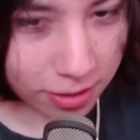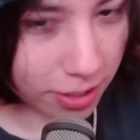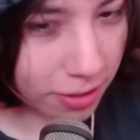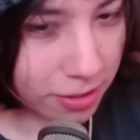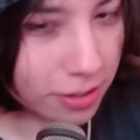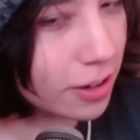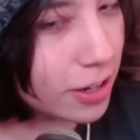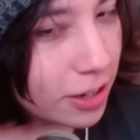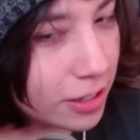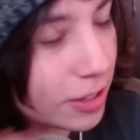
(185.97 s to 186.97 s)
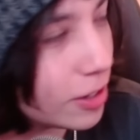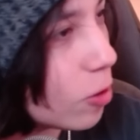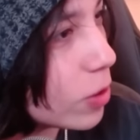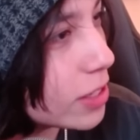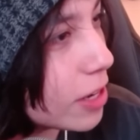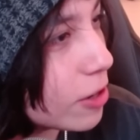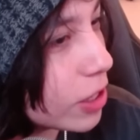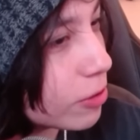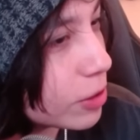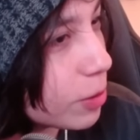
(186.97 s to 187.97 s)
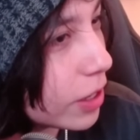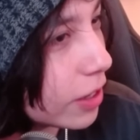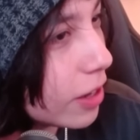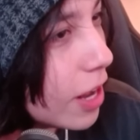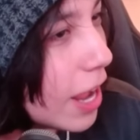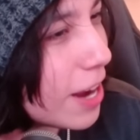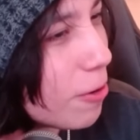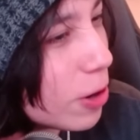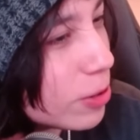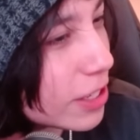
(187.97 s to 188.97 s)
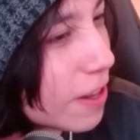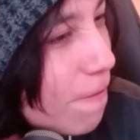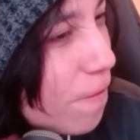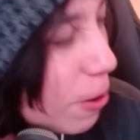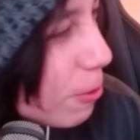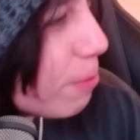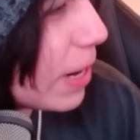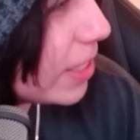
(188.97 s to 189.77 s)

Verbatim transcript: Okay, sorry. I didn't know what soundtrack was playing it. Anyone who doesn't fuck with